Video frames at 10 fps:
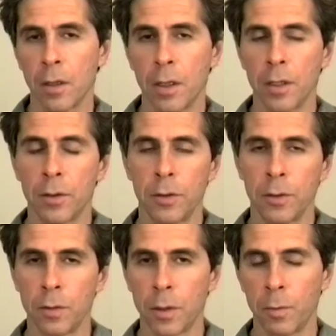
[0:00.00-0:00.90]

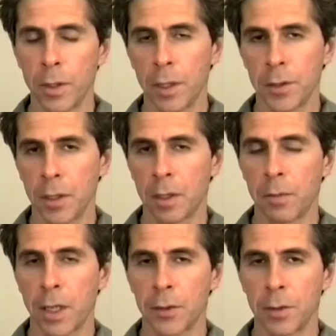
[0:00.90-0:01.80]
into a witnessing
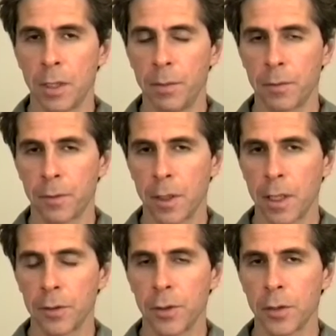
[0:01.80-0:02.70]
capacity. But for
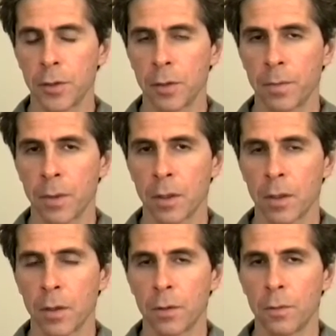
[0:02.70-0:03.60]
now, just
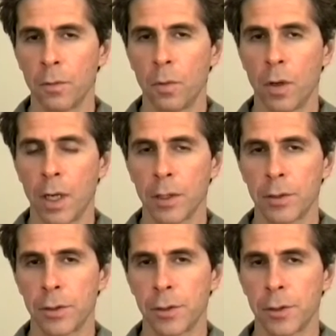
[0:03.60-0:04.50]

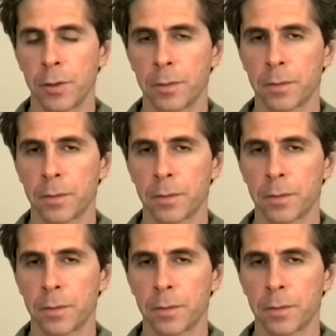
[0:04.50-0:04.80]
watch